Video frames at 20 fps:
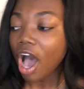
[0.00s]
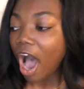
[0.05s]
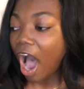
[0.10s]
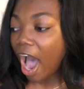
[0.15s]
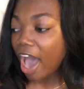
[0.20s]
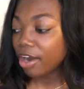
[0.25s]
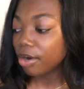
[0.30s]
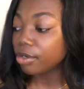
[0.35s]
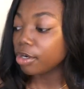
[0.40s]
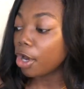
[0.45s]

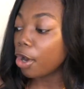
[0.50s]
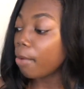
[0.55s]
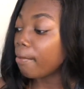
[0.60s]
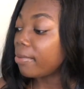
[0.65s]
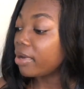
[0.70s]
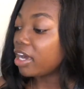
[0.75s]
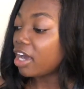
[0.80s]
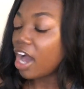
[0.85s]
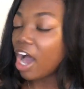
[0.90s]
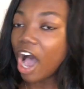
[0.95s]
I don't know.
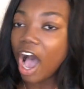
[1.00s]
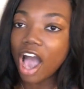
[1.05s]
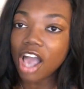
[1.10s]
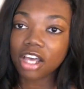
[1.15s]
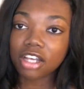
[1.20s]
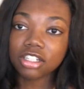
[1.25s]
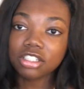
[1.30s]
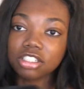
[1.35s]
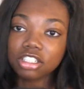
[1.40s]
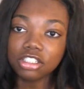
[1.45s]
But
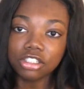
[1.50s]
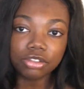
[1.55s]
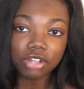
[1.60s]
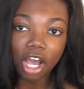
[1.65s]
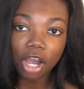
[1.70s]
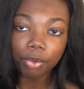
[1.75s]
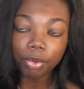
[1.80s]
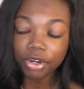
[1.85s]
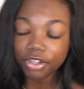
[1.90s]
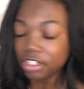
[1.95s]
I honestly do
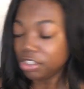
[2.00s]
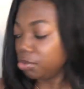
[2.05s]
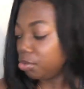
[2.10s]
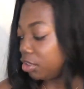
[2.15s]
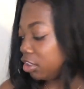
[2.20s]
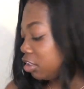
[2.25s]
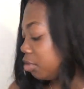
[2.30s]
not wear this one